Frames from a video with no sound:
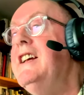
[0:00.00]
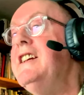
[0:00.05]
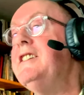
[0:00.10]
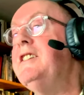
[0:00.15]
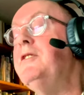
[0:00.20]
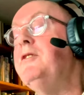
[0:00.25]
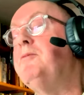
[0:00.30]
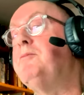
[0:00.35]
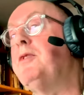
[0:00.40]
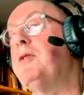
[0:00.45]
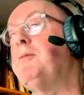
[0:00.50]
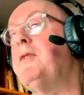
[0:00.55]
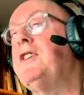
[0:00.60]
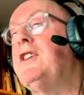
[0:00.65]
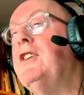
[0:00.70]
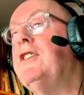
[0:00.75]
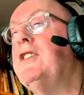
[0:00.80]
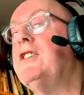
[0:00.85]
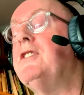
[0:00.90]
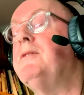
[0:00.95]

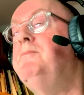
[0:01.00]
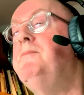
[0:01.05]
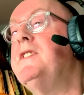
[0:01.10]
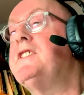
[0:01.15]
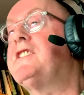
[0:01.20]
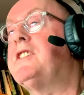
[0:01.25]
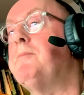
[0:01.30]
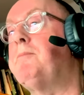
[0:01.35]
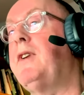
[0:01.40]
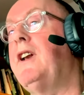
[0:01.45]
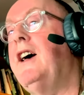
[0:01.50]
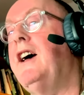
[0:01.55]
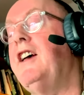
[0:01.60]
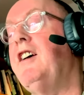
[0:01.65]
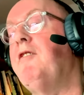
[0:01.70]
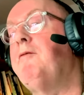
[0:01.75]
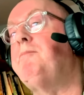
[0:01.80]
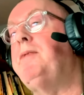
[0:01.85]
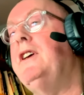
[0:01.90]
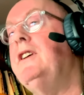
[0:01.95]
your supply
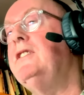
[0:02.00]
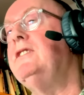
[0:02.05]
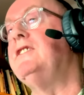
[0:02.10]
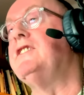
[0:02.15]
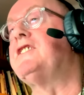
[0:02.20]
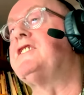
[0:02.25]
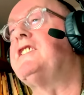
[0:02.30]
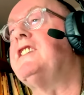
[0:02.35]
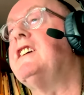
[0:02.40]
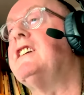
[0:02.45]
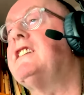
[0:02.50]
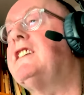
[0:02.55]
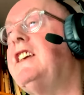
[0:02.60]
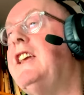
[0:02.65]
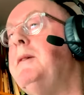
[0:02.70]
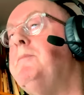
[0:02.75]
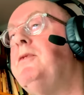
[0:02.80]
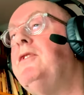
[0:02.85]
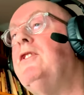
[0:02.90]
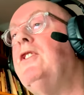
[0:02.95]
of pills that
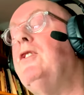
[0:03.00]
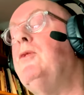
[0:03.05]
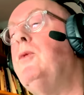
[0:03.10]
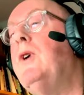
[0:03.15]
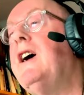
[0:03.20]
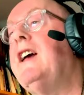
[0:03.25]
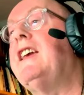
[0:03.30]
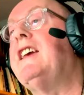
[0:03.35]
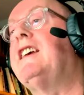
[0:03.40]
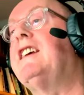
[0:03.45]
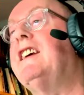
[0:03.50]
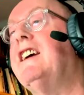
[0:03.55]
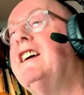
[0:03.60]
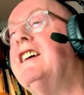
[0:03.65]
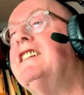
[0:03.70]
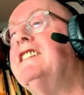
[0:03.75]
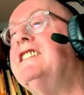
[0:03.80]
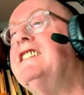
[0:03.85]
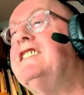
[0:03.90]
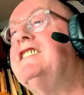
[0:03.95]
keep you awake.
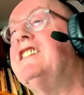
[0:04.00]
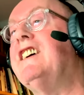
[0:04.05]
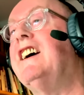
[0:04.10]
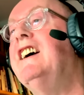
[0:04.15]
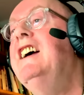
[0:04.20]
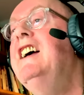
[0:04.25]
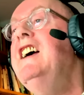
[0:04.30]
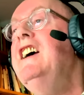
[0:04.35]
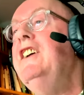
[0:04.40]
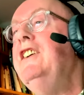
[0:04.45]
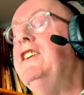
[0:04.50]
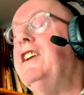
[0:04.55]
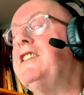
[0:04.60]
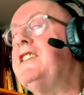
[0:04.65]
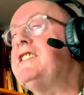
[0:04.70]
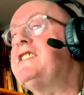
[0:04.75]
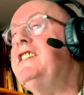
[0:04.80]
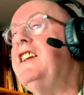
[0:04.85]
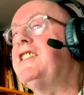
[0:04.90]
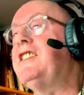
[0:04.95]
And, you know,
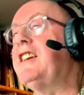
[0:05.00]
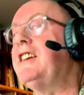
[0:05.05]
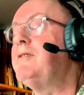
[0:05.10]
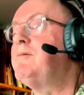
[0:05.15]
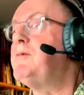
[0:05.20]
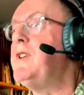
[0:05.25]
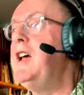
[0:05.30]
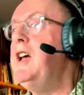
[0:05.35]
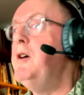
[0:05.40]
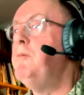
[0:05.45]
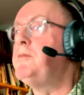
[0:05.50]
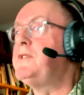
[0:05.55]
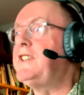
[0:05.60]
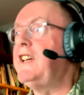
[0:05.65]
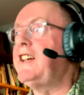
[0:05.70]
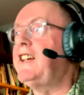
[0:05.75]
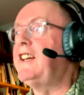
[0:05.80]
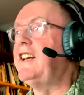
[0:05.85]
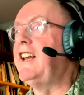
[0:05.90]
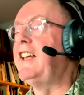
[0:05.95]
there's nothing
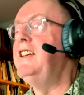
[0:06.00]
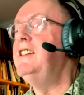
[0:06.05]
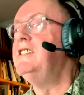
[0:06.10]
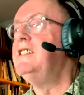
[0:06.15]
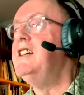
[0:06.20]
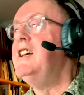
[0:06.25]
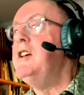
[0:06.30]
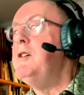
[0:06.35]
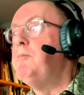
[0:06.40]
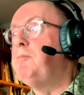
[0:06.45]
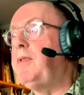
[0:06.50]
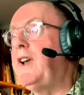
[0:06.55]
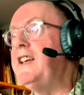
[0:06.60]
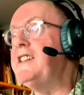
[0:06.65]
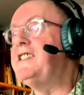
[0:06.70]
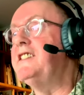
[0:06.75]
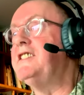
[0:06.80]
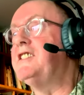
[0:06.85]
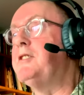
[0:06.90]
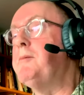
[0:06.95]
particularly
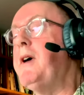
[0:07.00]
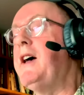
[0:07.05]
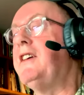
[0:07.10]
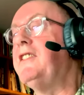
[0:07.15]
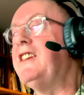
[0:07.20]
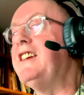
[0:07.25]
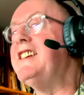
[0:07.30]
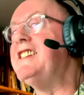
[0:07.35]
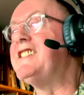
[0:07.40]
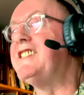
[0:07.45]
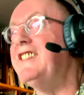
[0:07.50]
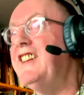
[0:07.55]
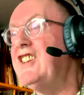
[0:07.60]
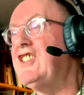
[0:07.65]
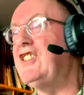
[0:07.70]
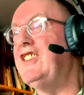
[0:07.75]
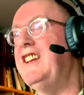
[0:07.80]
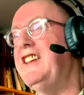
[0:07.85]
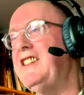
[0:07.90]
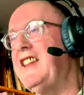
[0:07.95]
pleasant about these
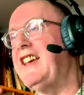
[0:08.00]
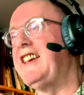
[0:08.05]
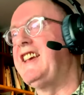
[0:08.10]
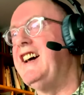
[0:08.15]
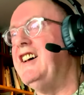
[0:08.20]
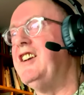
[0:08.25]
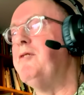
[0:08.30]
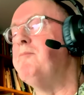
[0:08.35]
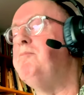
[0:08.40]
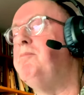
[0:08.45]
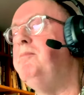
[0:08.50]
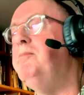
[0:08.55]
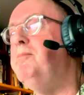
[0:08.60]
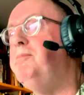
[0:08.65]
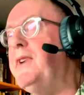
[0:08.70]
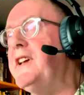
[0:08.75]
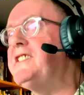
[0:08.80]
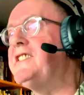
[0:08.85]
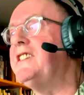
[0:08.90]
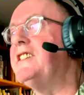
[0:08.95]
initially. They're kind of
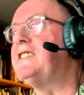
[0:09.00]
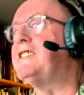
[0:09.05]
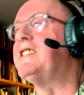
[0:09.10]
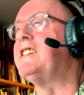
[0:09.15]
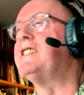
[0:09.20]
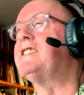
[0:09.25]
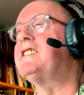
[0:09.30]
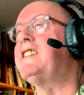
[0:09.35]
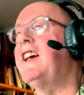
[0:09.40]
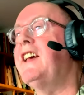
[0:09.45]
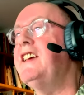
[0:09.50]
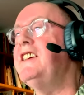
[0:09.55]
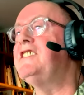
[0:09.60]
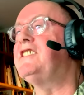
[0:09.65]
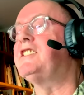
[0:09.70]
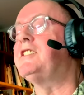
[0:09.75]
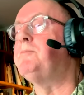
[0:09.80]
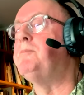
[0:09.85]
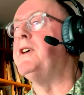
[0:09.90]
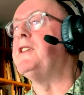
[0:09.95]
bitter to
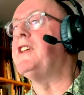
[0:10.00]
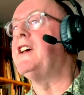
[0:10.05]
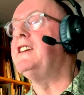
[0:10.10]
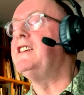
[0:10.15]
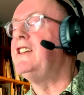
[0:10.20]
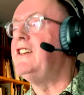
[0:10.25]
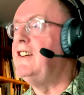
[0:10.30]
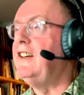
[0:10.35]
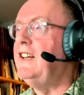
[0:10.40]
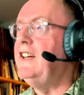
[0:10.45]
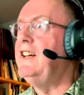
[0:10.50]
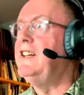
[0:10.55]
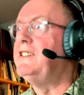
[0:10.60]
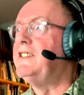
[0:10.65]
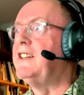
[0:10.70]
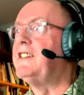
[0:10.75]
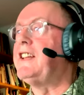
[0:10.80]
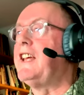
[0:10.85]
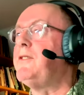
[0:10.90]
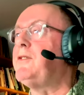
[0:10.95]
taste, but then you learn
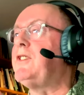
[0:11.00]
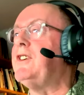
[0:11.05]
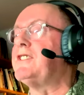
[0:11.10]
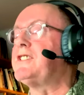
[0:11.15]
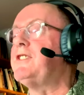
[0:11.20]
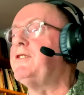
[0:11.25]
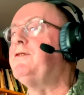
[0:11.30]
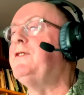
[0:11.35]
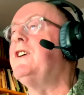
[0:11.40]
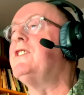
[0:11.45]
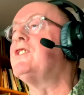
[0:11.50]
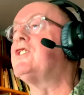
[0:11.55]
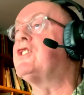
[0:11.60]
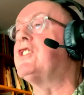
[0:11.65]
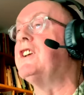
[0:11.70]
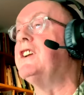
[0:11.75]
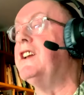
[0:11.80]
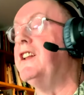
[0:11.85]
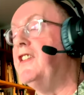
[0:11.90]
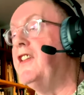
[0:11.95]
that they've got a
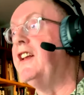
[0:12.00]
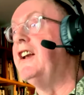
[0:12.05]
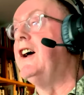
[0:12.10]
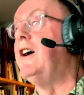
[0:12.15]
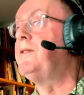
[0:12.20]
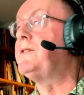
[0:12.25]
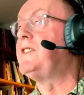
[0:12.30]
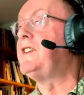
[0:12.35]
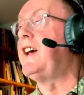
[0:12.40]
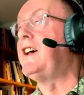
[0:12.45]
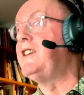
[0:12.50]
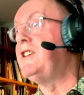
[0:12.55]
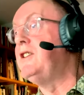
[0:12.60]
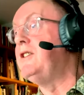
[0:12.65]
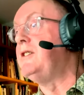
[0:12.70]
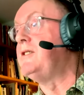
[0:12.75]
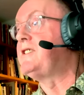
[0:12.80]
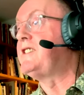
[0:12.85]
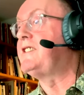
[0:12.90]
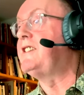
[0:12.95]
function, and then after that
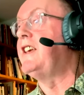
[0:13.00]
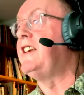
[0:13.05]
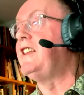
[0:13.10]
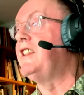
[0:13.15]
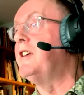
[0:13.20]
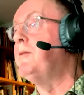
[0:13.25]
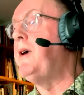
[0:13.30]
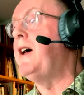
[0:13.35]
you seek them